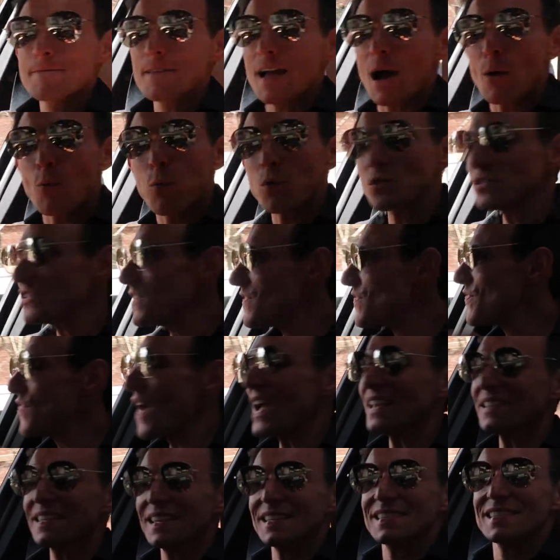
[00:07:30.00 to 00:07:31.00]
I wasn't
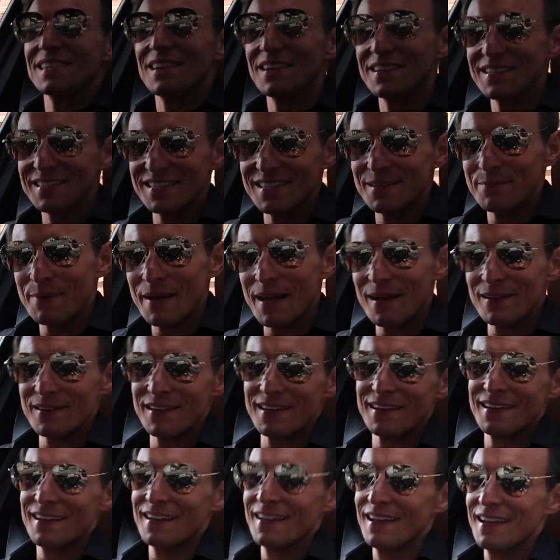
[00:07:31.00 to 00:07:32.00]
that excited about
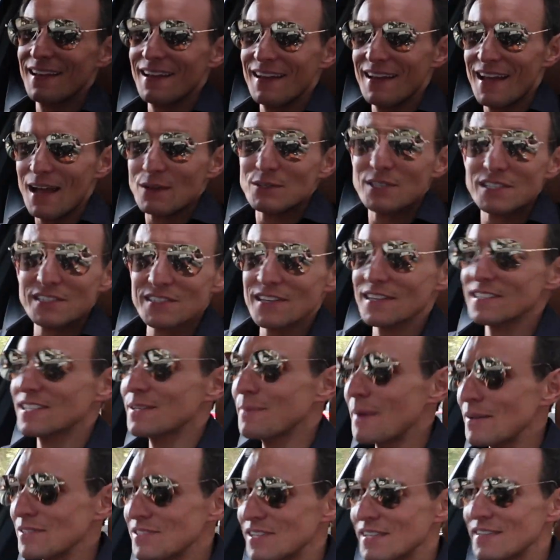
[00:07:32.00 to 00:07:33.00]
it. I was excited
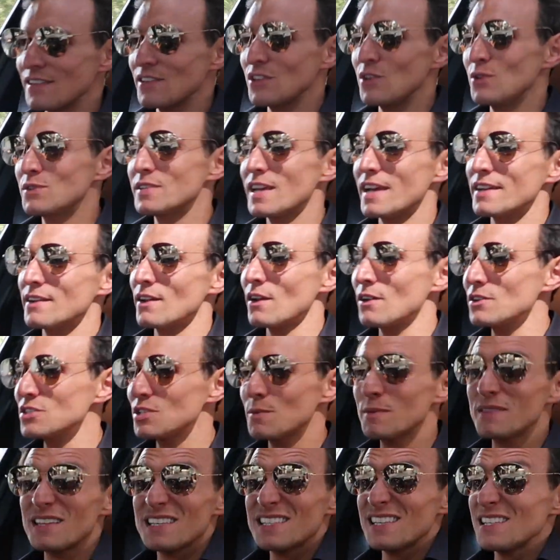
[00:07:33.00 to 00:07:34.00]
about seeing the new
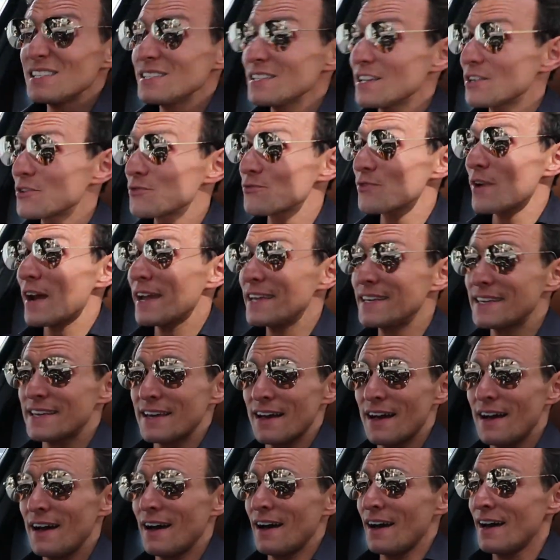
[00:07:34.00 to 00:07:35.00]
technology, but this is a great
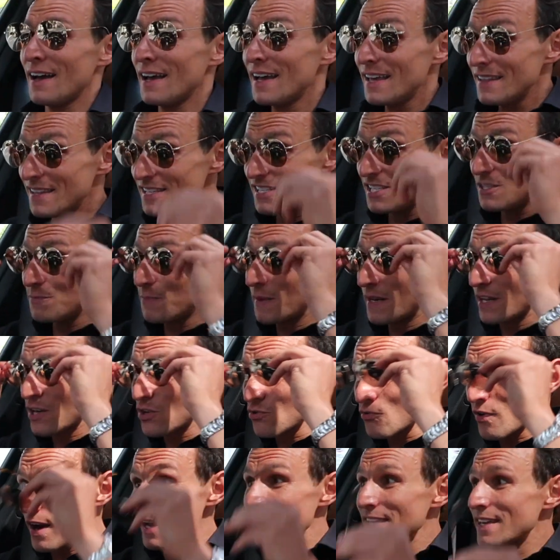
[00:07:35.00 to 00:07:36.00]
car. This has been a
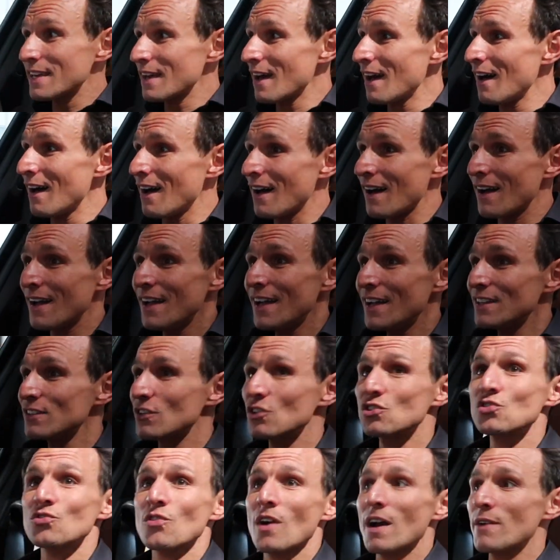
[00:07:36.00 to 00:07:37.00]
great car
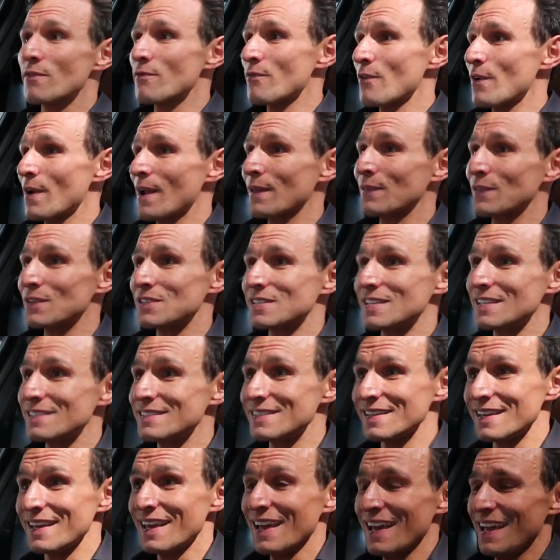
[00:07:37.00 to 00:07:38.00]
to drive around the
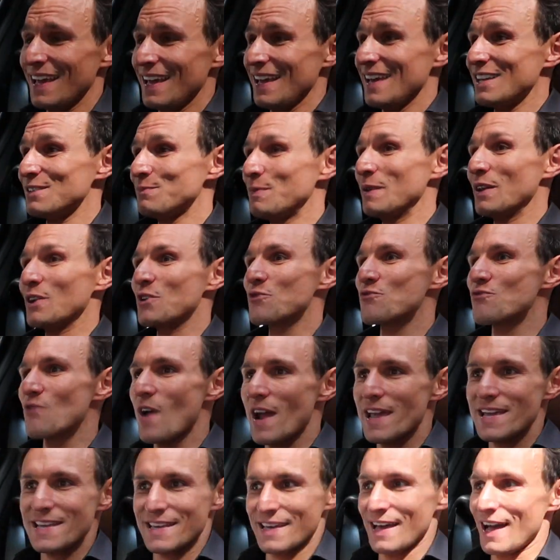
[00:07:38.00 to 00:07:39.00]
city. It's been a
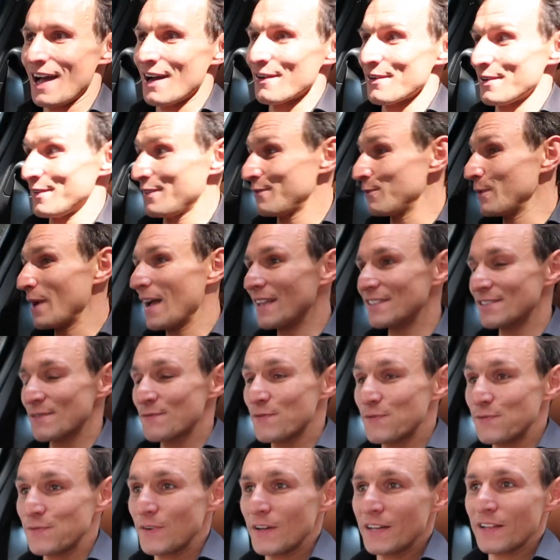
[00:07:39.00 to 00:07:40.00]
great car, we had some
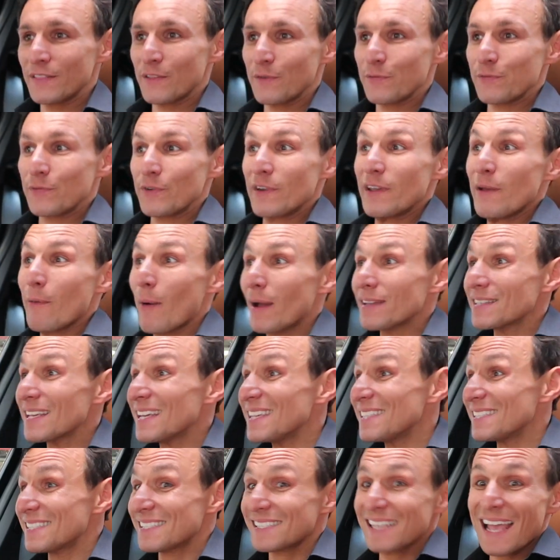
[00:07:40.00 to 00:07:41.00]
fun on the freeways.
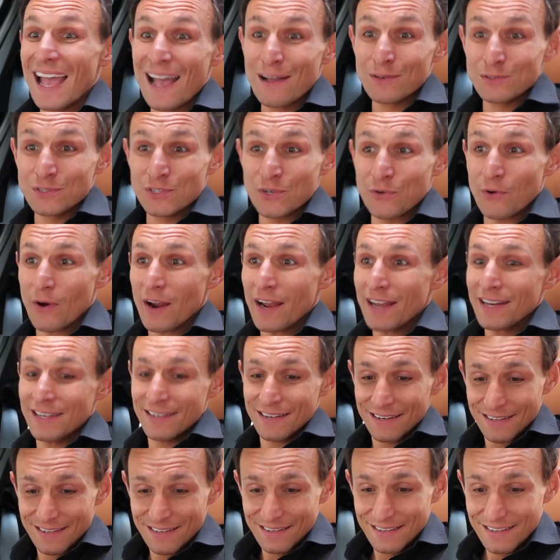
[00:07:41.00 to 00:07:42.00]
It sounds great.
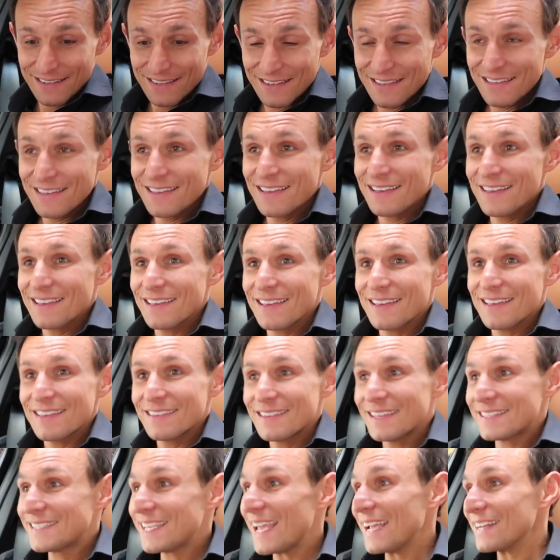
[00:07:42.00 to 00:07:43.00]

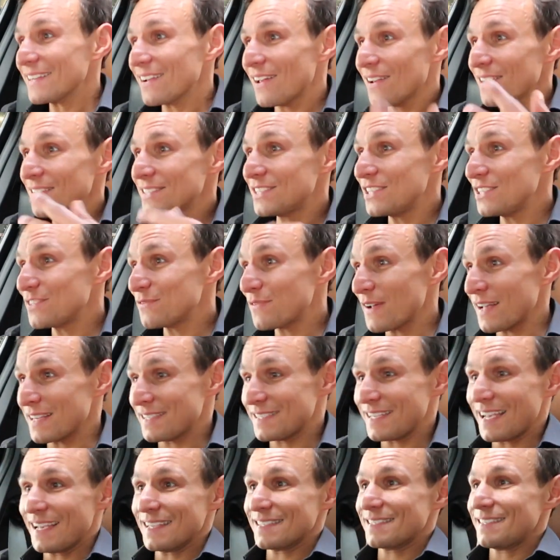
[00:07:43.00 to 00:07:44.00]
The technology is
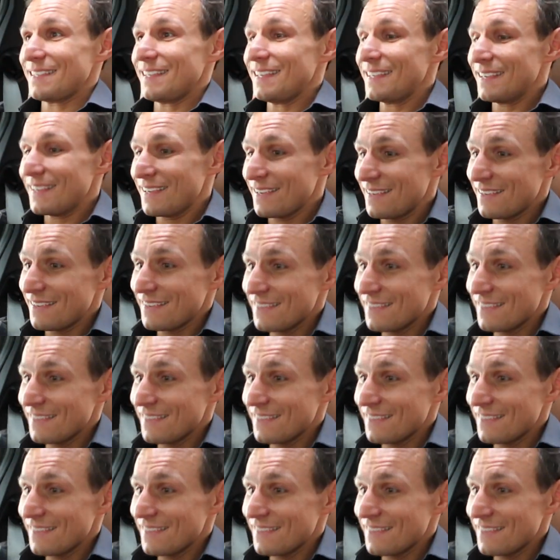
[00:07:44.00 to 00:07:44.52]
fantastic.